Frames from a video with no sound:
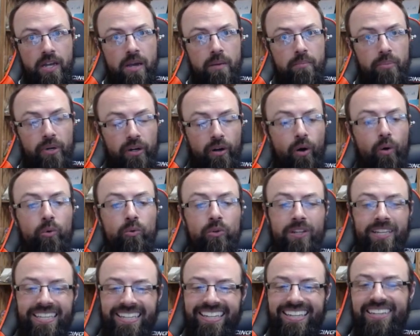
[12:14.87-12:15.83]
but
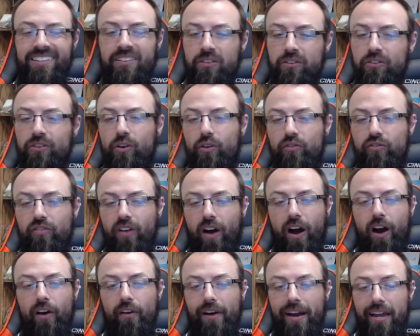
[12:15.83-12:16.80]
only
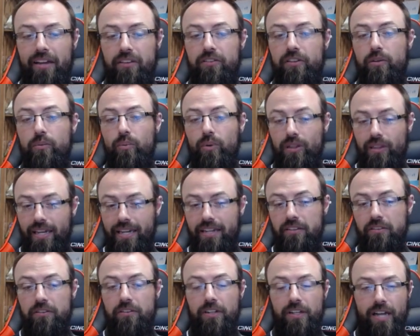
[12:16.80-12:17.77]
insofar as it
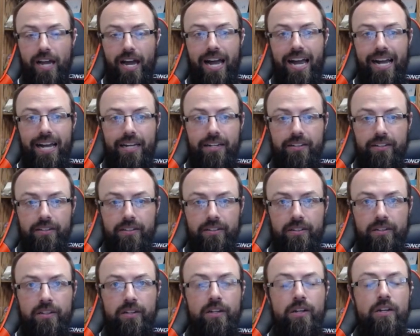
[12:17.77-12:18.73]
relates to God,
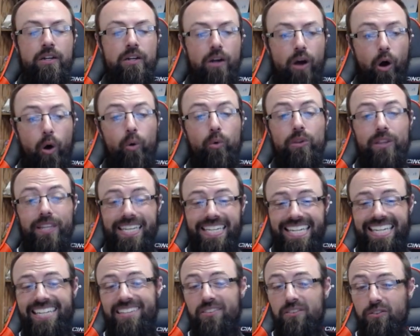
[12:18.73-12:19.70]
only
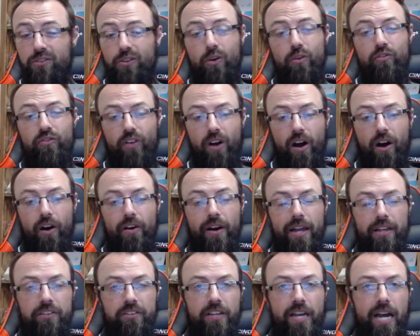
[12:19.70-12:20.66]
insofar
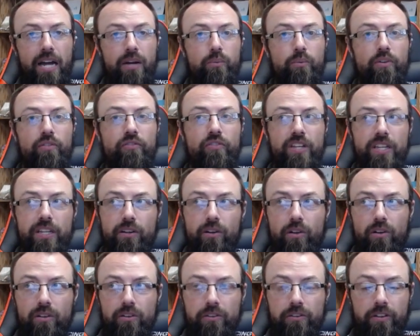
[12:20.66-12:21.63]
as God
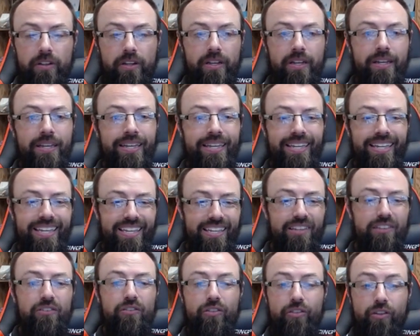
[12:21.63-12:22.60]
reveals
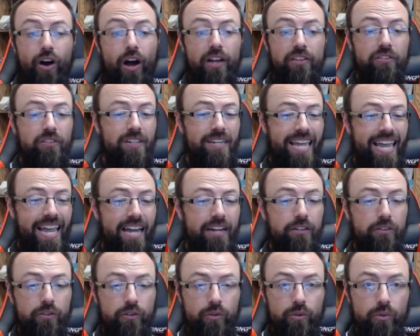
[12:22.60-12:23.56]
his thoughts and
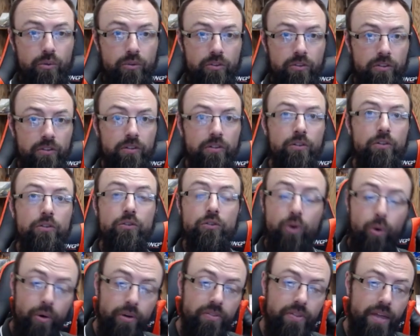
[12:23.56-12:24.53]
attitudes
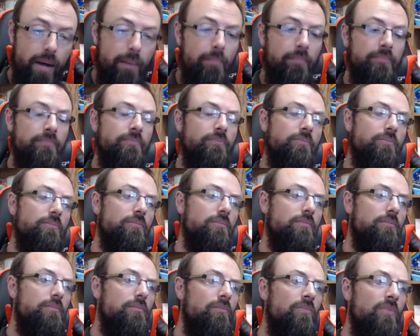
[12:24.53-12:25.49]
toward them.
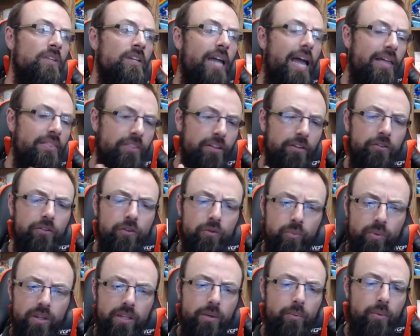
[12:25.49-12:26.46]
And this is
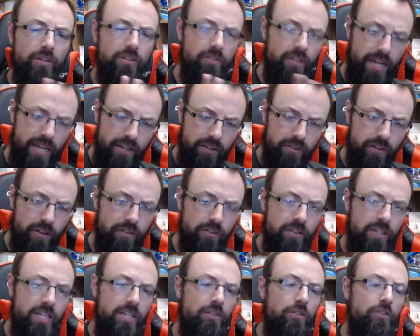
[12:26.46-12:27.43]
really what takes us
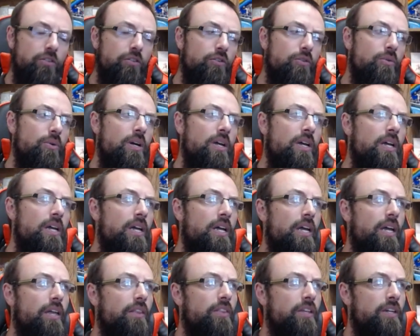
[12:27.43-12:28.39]
into
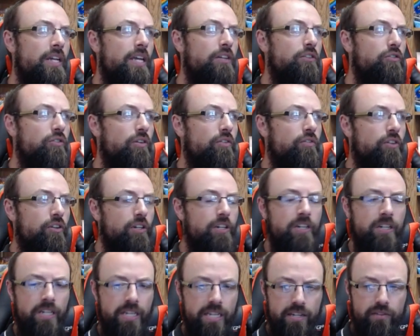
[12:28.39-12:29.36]
the nature of good
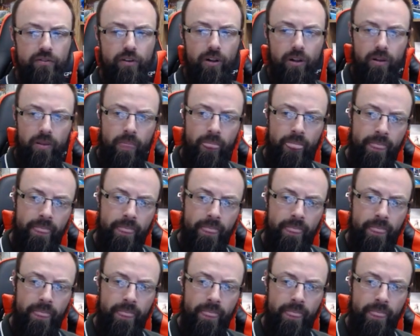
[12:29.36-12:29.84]
and evil.